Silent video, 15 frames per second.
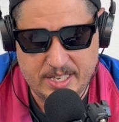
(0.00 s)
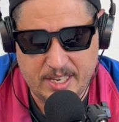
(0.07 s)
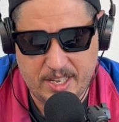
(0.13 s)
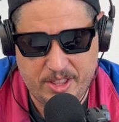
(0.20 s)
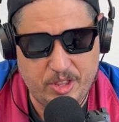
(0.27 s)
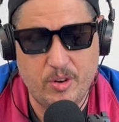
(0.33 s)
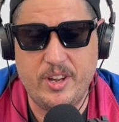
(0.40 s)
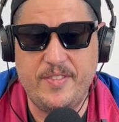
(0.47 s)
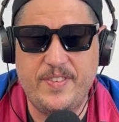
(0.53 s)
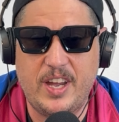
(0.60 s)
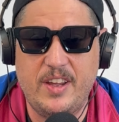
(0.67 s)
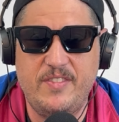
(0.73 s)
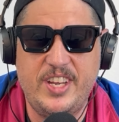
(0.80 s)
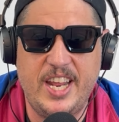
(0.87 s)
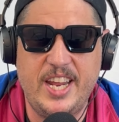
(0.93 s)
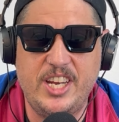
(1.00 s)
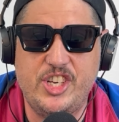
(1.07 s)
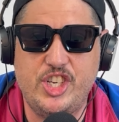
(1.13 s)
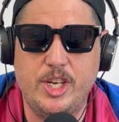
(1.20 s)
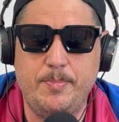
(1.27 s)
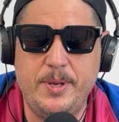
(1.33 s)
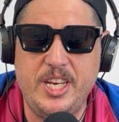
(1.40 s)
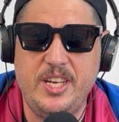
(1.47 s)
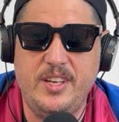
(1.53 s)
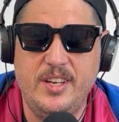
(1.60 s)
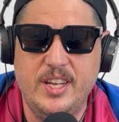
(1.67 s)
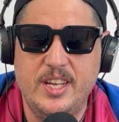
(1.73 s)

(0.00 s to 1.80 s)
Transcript: a 35-day shipping.